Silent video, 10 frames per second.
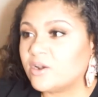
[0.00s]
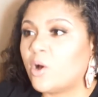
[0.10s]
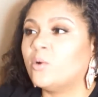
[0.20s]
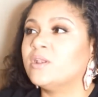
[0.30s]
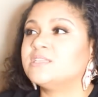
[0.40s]

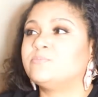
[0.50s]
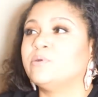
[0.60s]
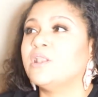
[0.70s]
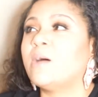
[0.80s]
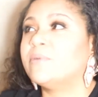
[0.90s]
Oh, let's
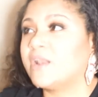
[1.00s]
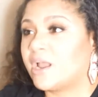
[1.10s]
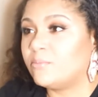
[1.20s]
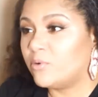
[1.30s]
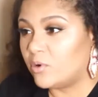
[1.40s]
plop an
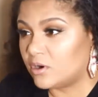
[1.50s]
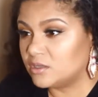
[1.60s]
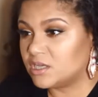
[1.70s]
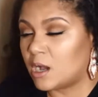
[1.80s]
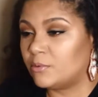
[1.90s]
airport
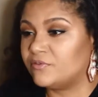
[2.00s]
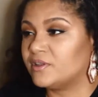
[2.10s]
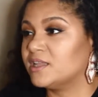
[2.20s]
on top of it.